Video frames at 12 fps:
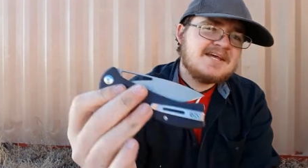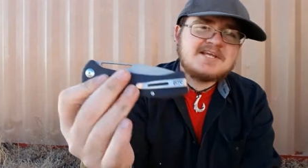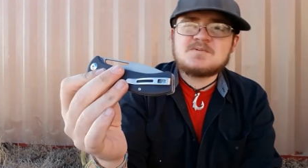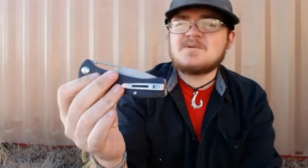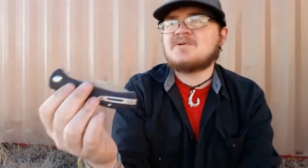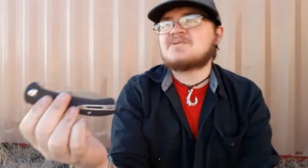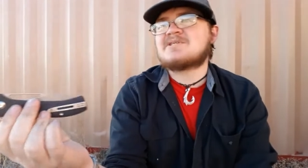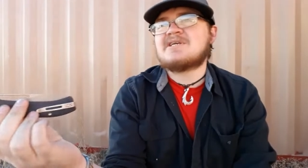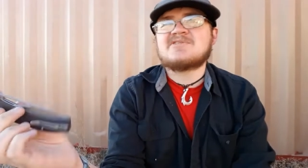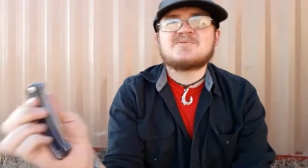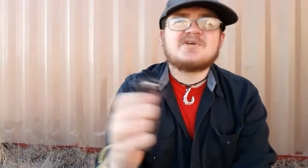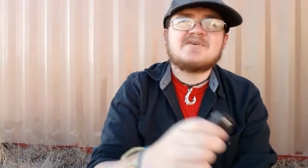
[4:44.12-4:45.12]
one of those
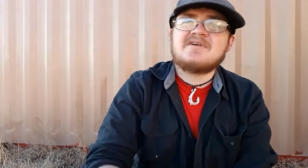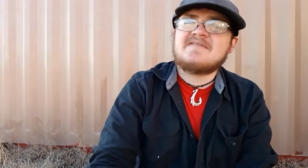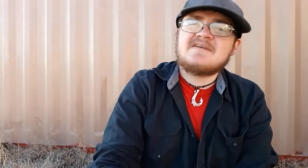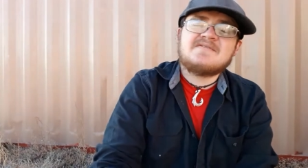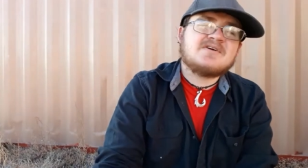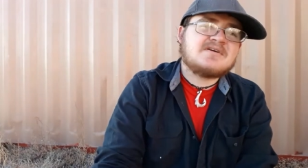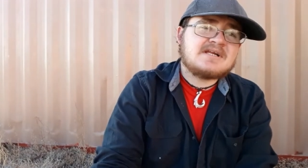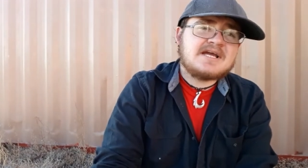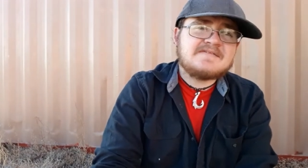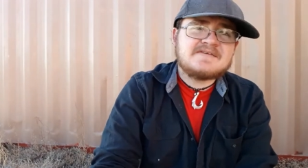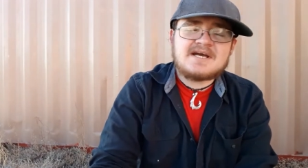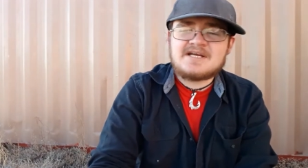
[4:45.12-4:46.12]
things where if you're a
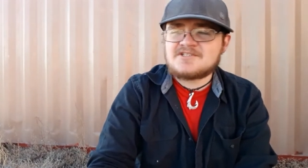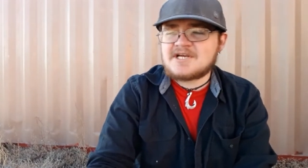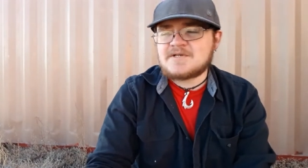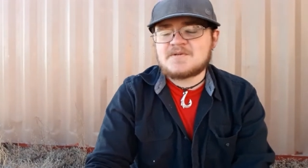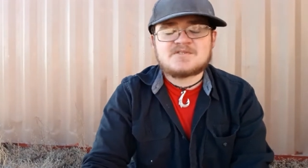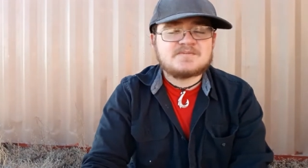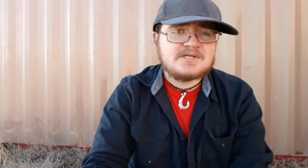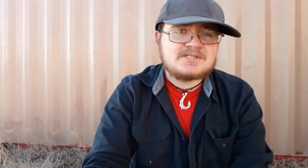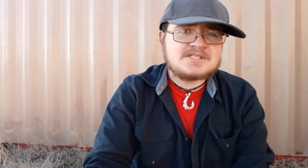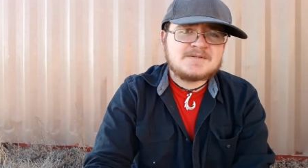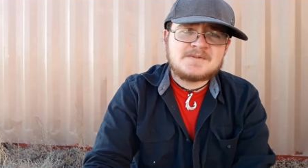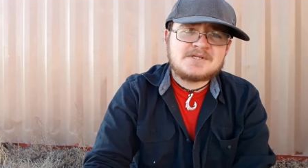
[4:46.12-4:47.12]
knife guy trying to explain to
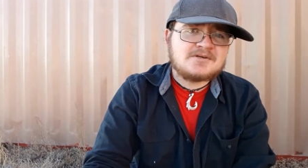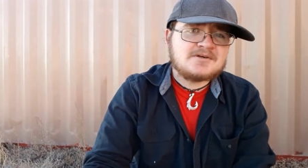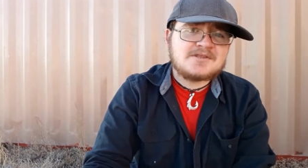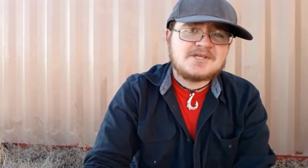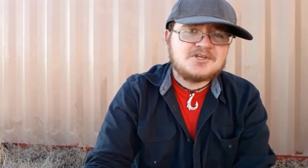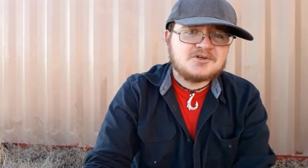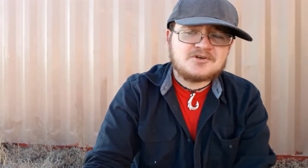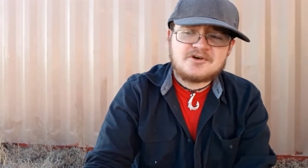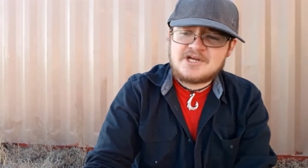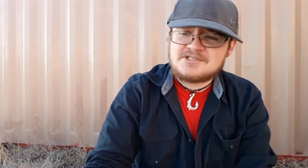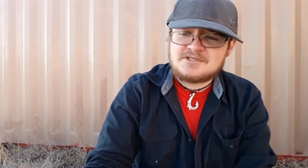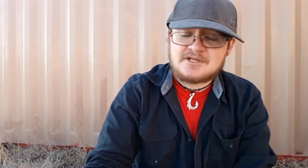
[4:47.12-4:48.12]
someone, they're going to think you're
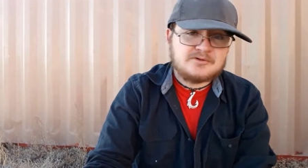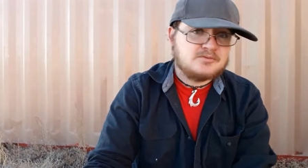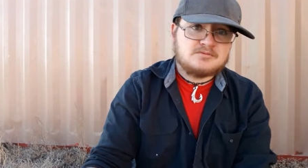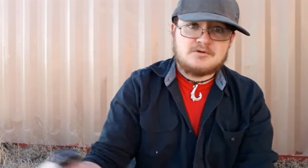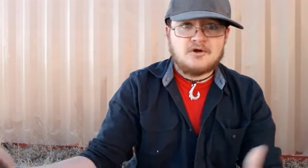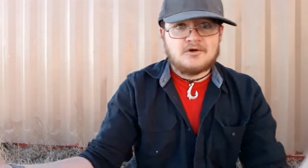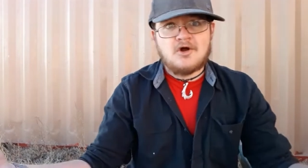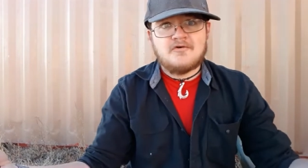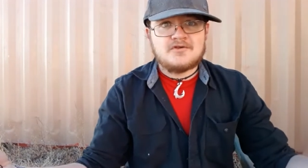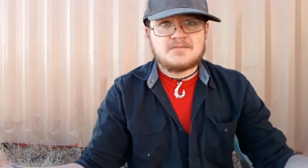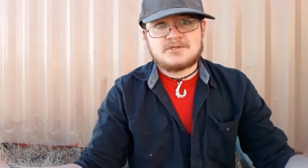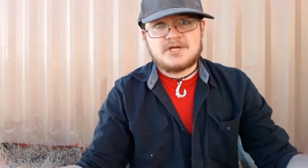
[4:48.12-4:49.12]
crazy. Like, aren't all
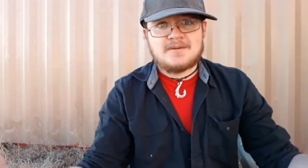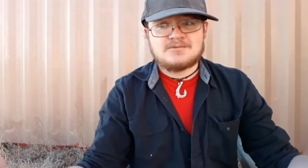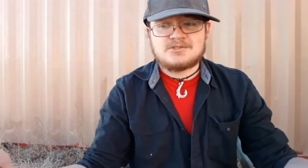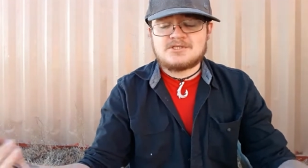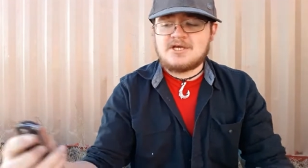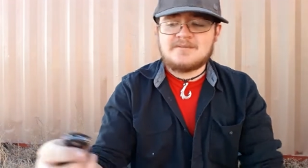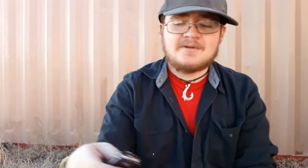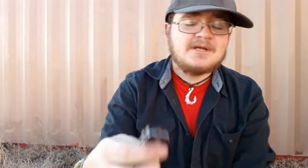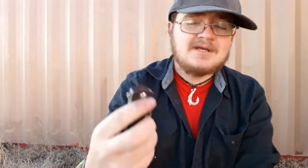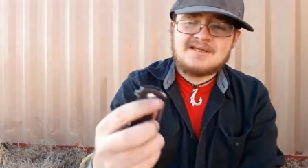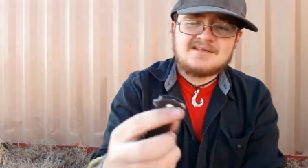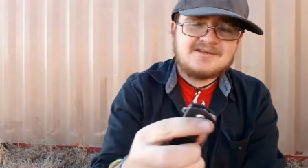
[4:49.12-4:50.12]
flipper tabs the same?
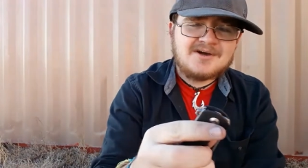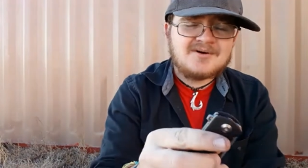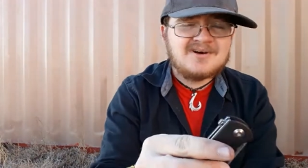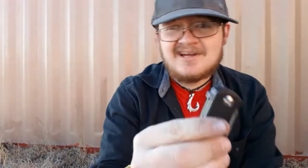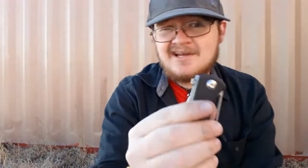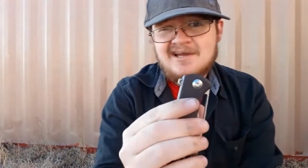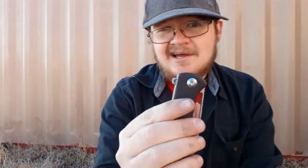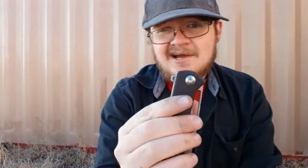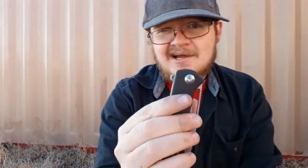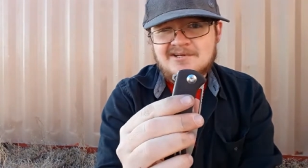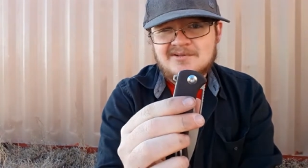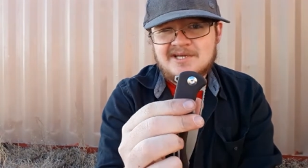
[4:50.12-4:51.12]
No,
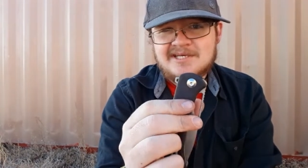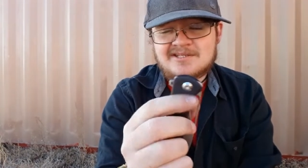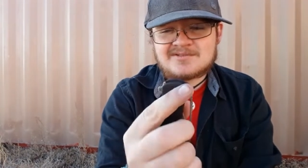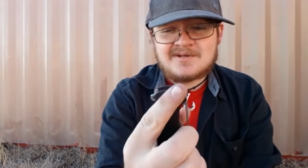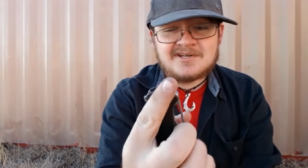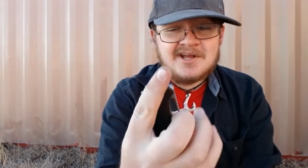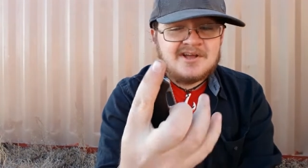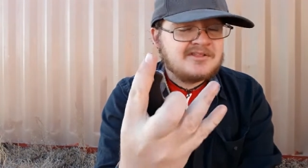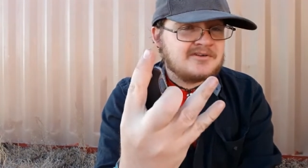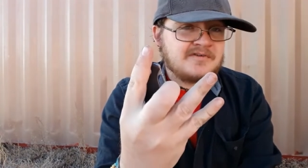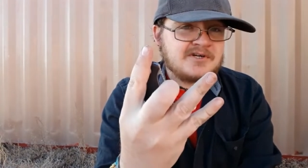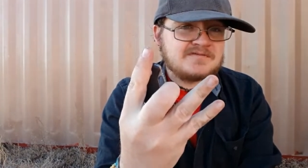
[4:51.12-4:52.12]
I don't like this one.
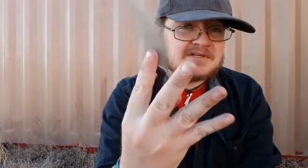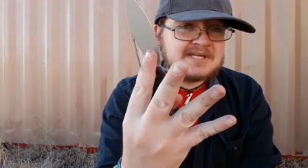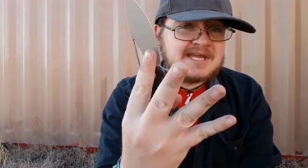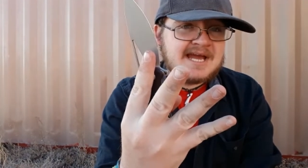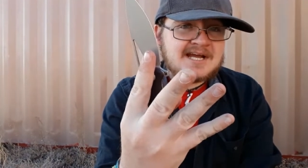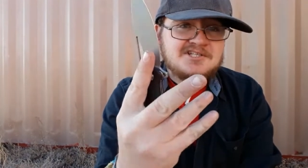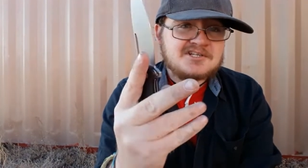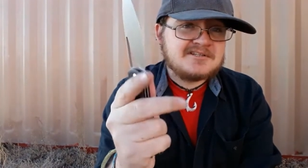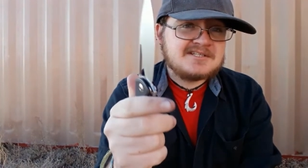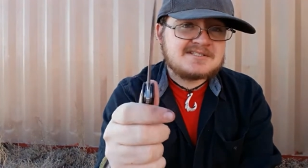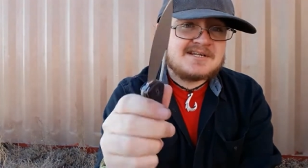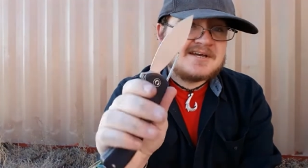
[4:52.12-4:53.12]
The reverse flicking action on
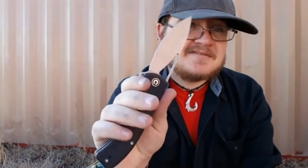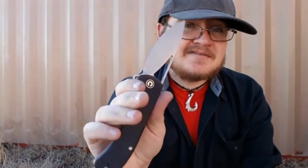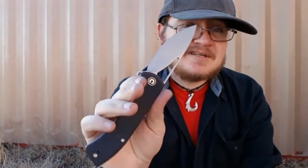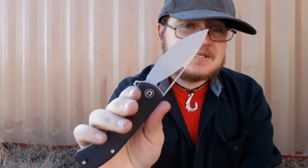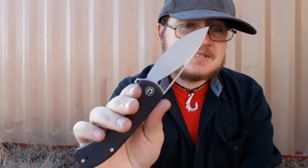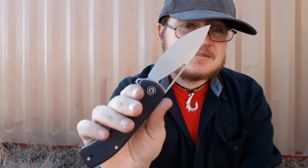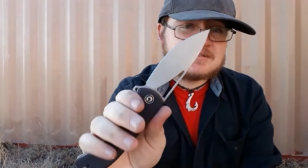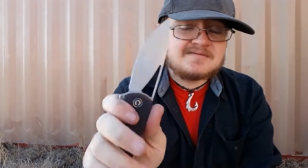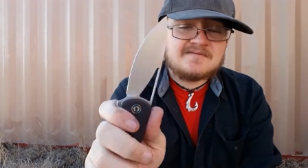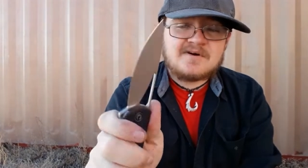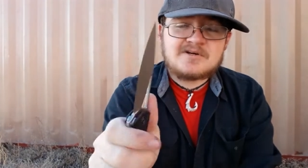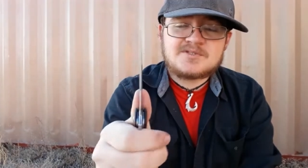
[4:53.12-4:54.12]
this knife is
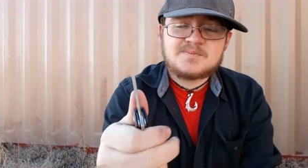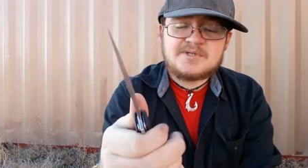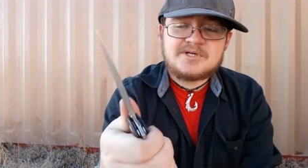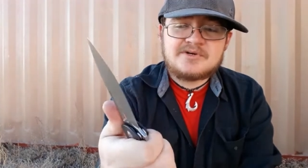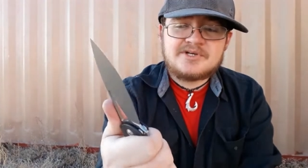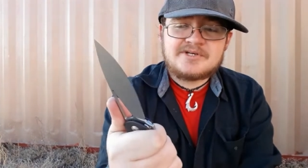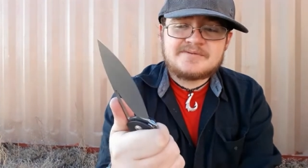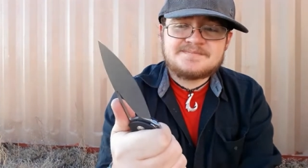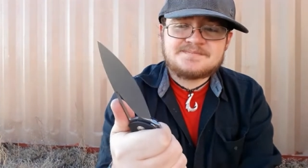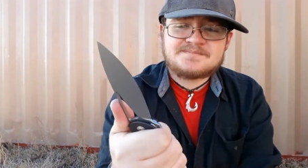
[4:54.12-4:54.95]
far superior.